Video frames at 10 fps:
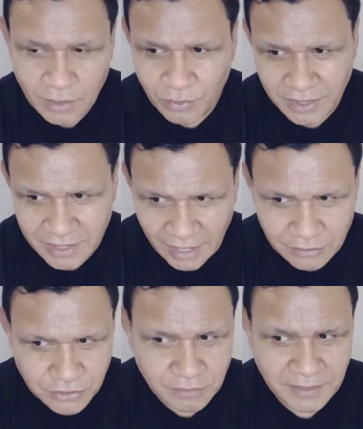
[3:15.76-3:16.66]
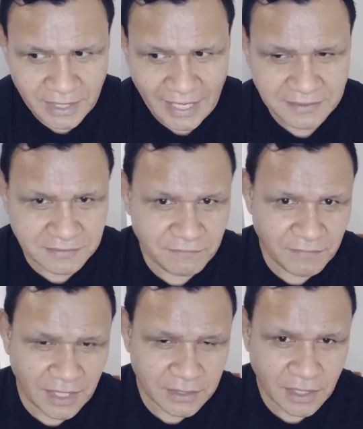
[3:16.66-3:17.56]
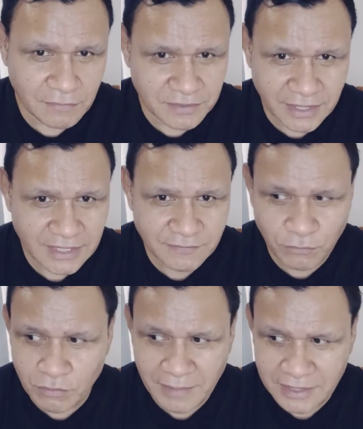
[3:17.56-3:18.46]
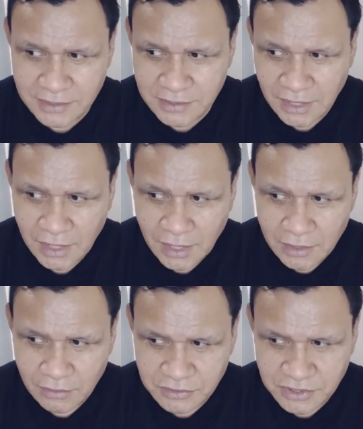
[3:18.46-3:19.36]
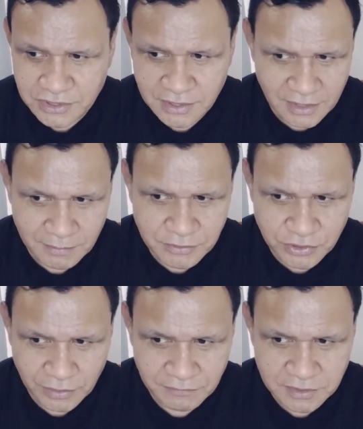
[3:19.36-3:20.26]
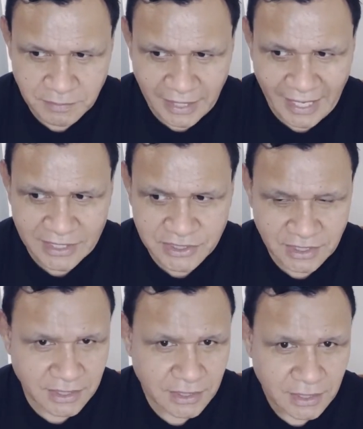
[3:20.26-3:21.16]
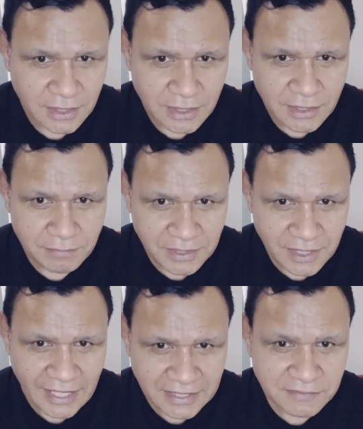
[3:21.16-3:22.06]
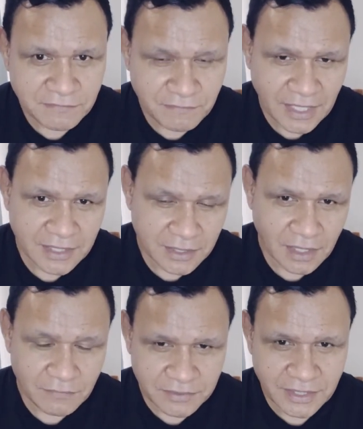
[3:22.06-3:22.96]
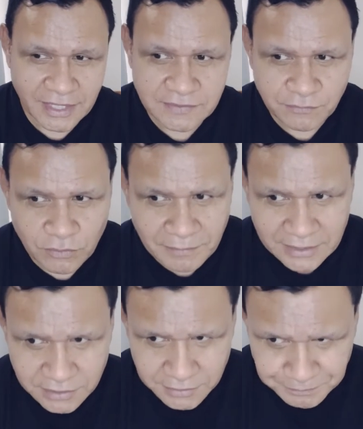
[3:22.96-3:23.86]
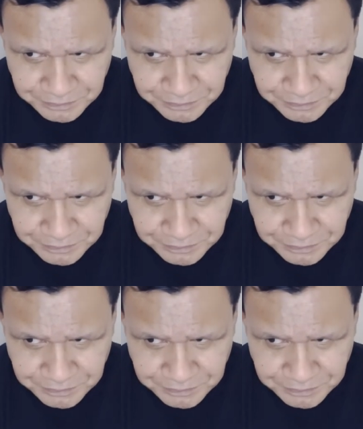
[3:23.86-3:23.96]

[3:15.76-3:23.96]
want to encourage you to be an active father over the next 4 months, not just in lip service, but actually be an active father over the next 4 months.